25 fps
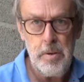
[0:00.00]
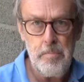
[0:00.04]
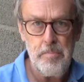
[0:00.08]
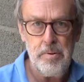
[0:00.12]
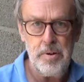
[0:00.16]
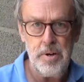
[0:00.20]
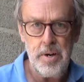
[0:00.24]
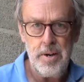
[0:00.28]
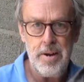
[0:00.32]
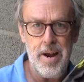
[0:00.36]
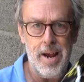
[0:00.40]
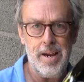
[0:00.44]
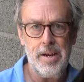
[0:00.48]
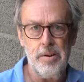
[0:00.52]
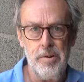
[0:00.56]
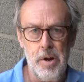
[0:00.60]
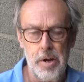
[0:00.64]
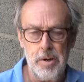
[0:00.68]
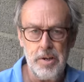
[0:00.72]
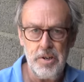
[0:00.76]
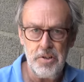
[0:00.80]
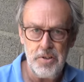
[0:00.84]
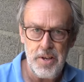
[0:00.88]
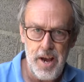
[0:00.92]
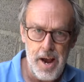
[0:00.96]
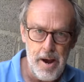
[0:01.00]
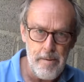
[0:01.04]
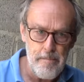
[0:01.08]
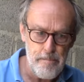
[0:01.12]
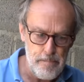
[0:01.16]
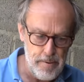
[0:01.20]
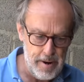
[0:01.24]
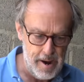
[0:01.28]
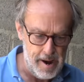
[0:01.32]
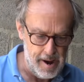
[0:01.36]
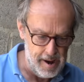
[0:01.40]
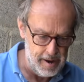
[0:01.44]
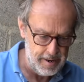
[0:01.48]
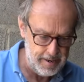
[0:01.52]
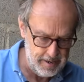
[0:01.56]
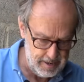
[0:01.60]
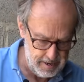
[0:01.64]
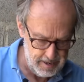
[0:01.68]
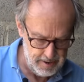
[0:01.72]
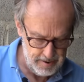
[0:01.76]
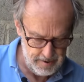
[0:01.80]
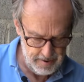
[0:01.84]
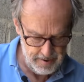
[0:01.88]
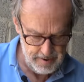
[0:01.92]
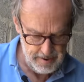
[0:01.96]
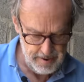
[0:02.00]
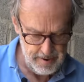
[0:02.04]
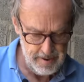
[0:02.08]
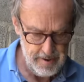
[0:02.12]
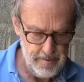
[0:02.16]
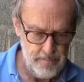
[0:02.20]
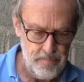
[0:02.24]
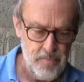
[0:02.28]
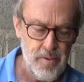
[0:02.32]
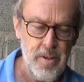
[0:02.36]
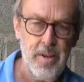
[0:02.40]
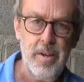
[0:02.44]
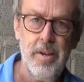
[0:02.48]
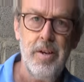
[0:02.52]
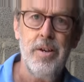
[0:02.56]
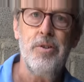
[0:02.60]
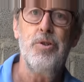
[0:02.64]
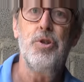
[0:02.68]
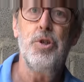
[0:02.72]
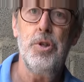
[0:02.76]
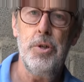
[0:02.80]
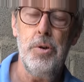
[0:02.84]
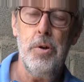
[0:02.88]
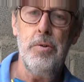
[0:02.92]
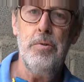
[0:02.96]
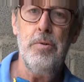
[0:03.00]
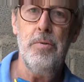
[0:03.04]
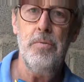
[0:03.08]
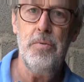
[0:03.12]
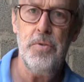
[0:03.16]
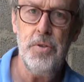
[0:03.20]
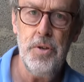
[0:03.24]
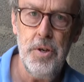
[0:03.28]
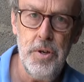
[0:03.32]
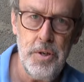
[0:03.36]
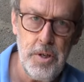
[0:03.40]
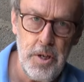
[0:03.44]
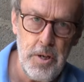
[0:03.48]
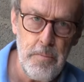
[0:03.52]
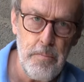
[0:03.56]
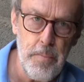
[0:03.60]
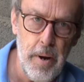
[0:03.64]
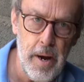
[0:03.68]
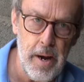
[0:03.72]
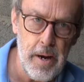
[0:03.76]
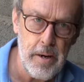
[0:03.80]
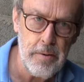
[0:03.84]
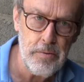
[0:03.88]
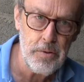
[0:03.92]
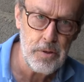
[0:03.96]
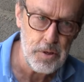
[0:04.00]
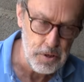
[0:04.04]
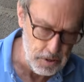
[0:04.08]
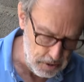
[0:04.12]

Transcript: to be pretty accurate because that bag, 230 pounds